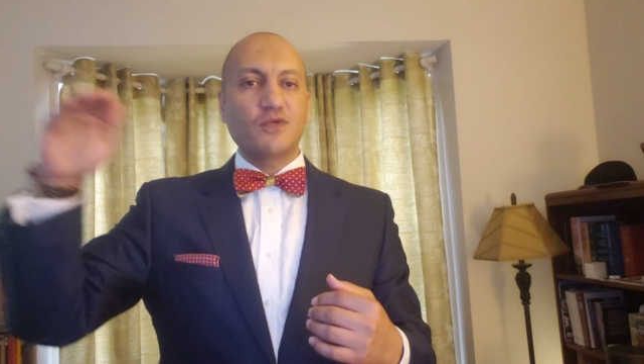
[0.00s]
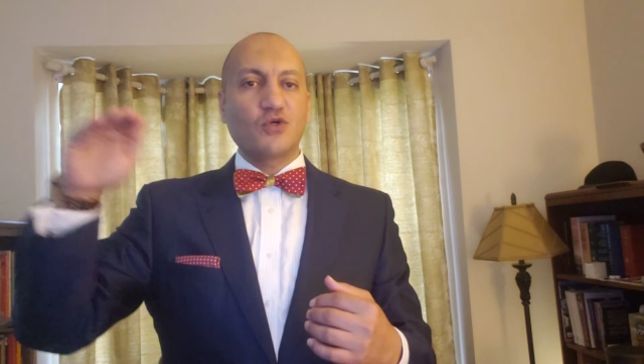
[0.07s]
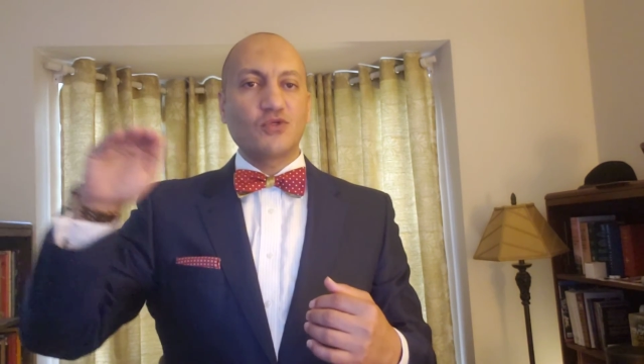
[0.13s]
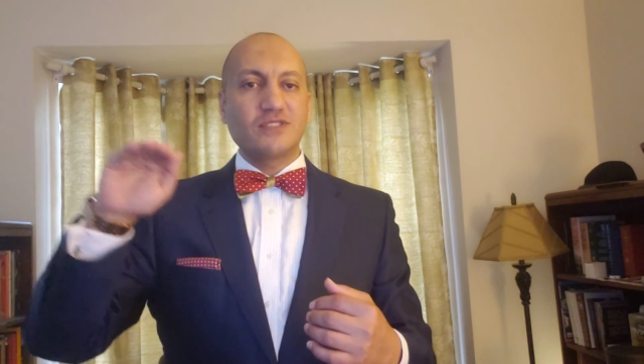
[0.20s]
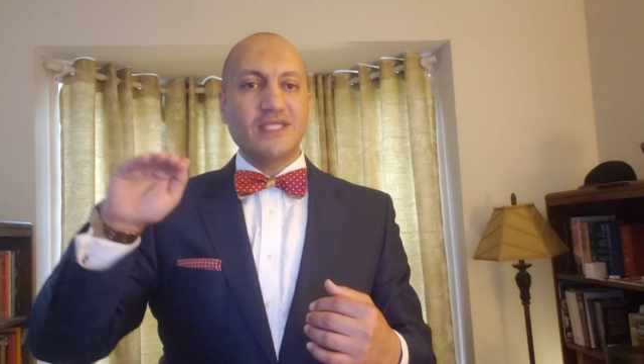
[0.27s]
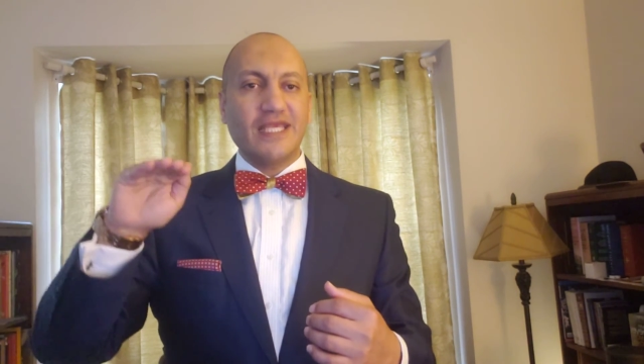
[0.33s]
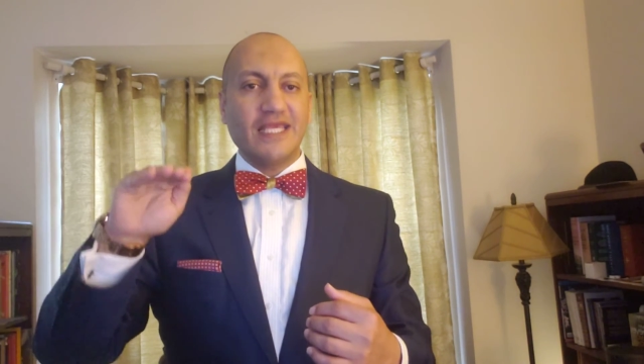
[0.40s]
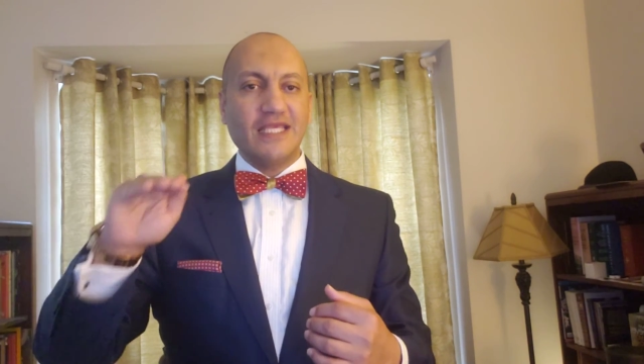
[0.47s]

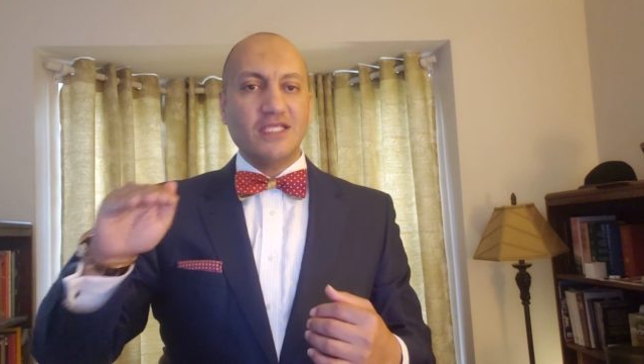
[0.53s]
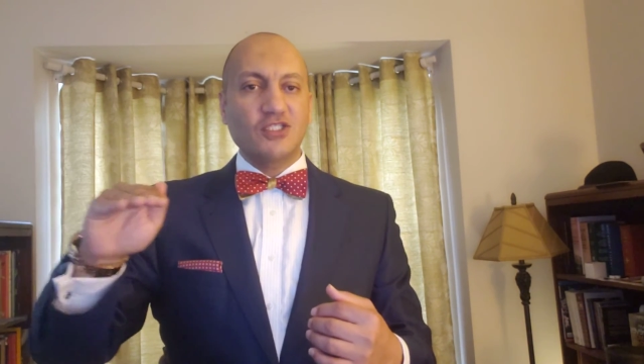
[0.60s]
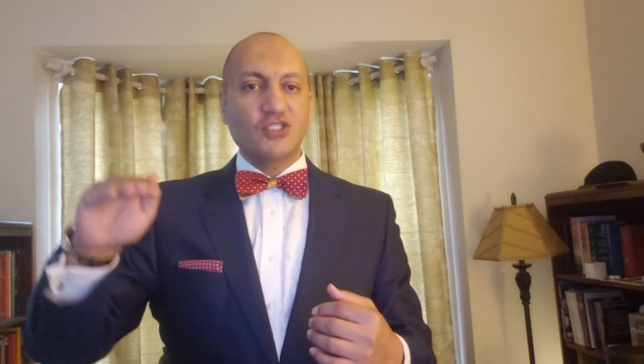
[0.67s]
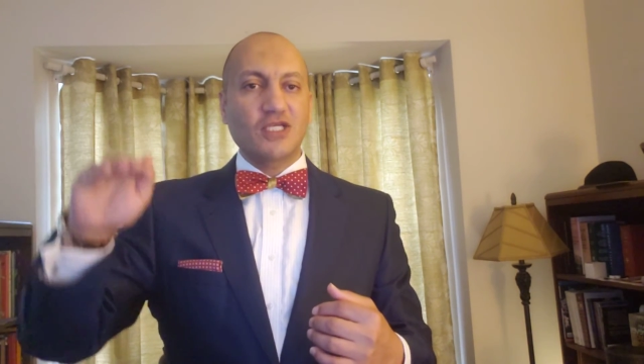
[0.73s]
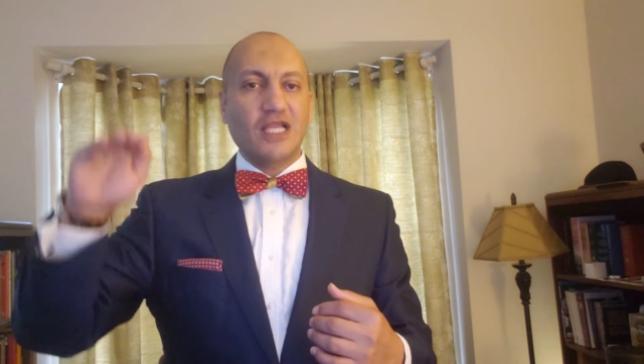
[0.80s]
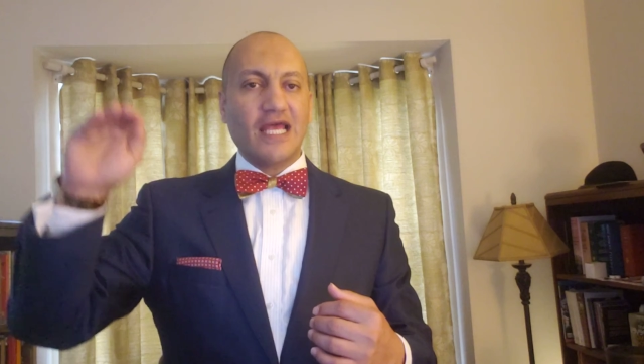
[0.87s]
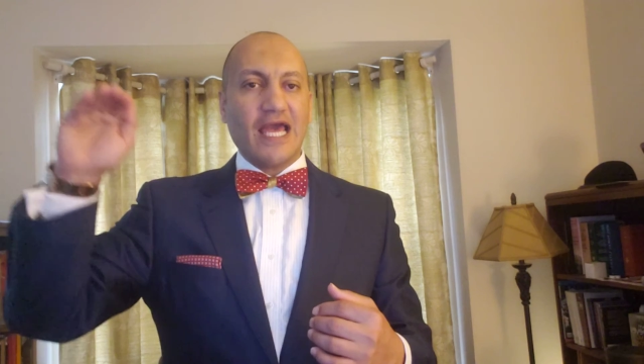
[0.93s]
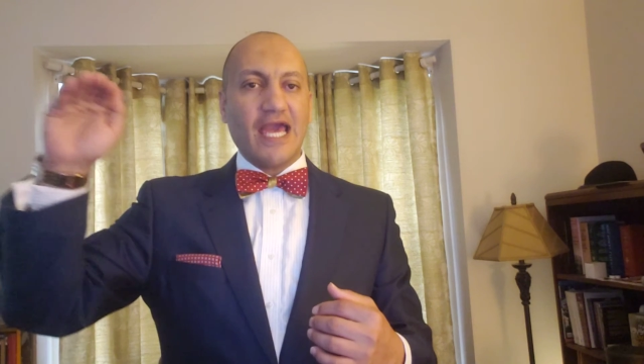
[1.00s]
because
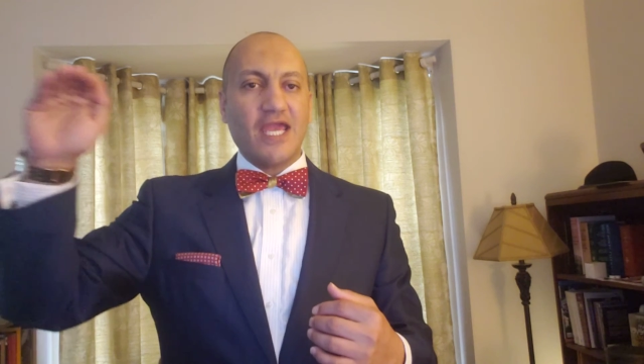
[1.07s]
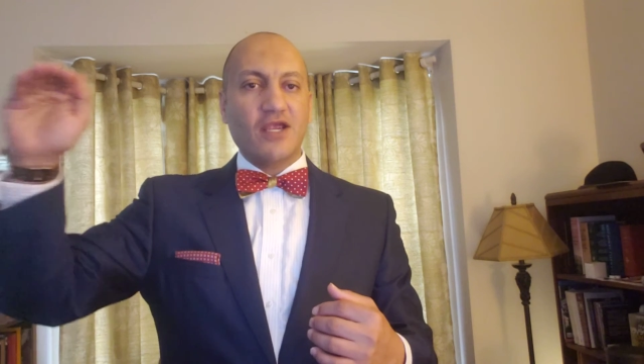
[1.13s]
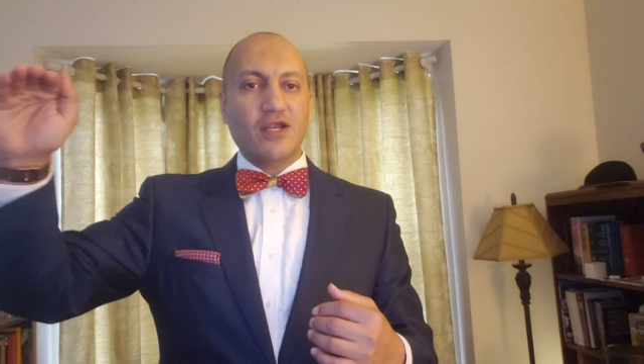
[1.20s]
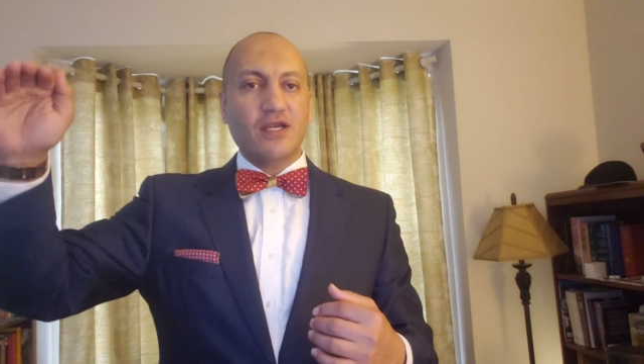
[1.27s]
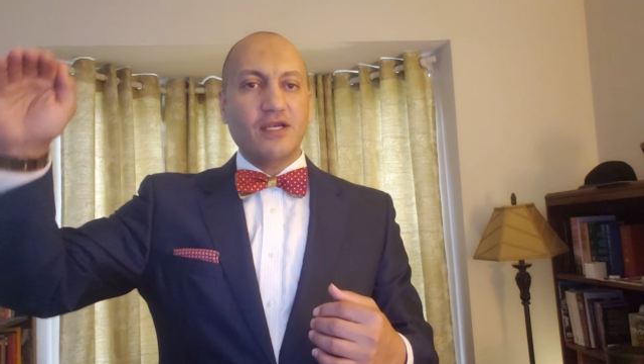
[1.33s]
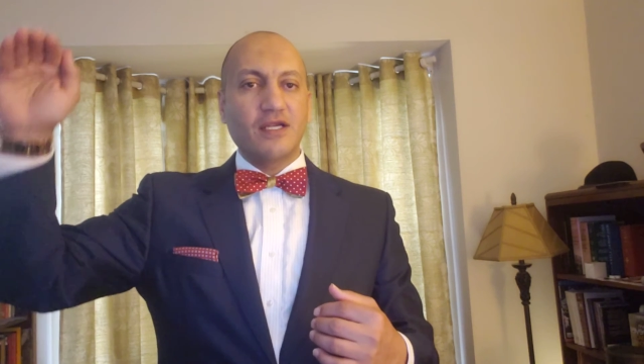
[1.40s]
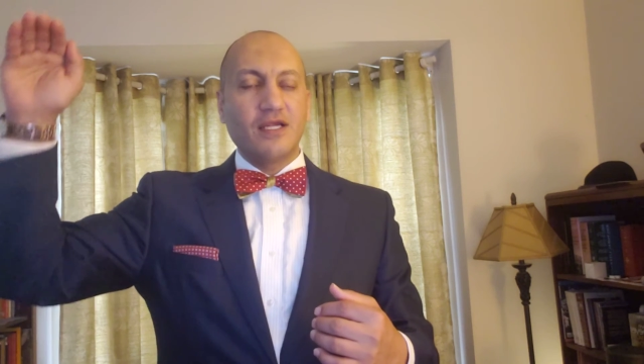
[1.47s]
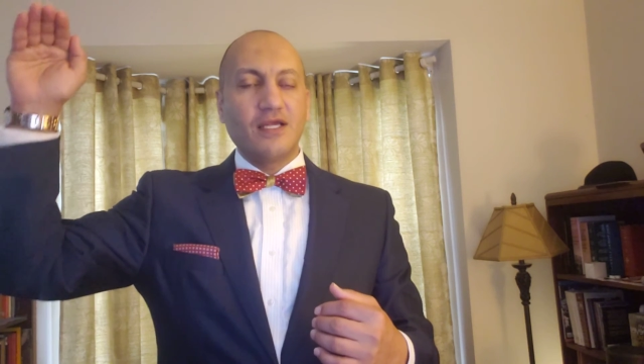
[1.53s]
each
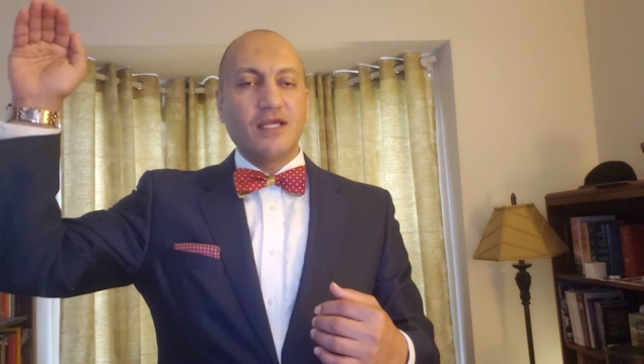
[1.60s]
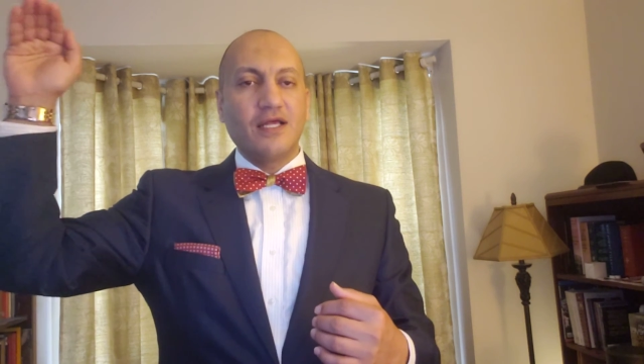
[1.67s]
layer